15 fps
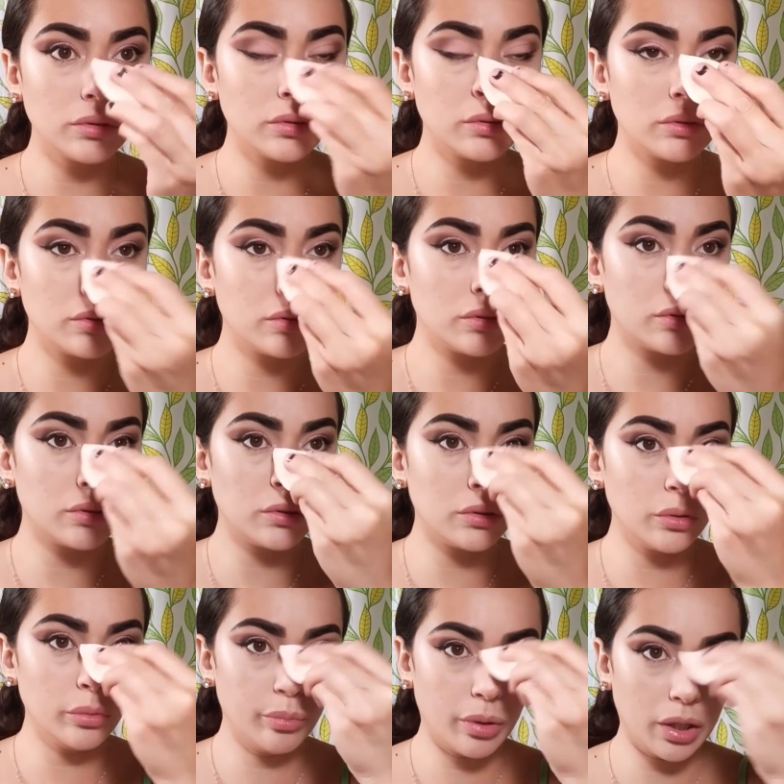just to
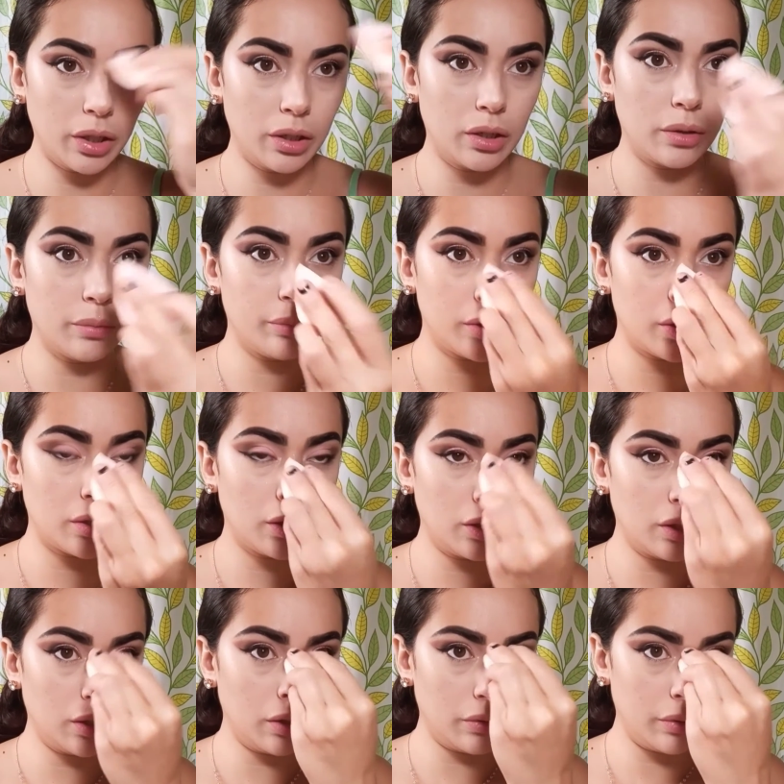brighten up the
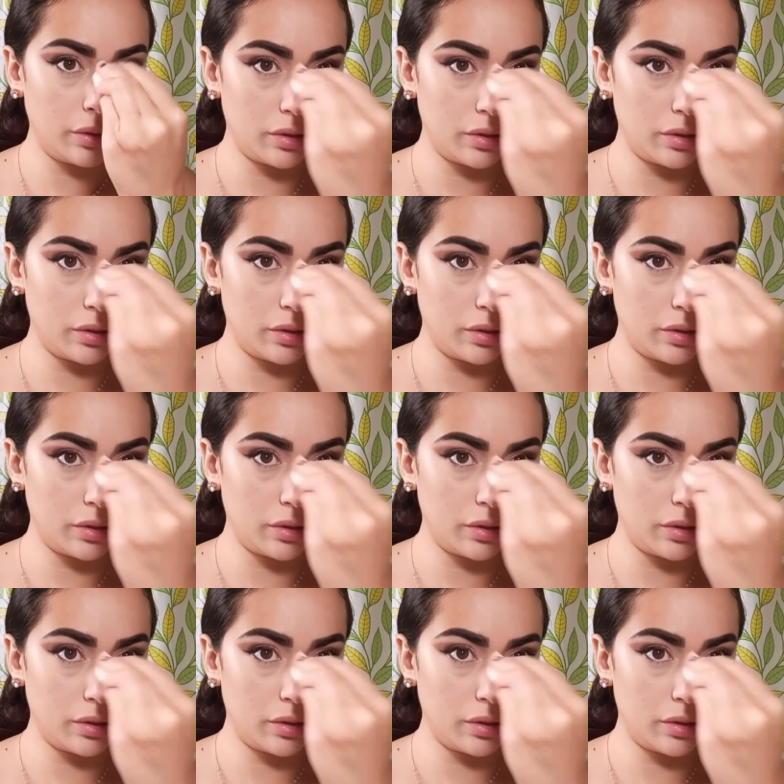area.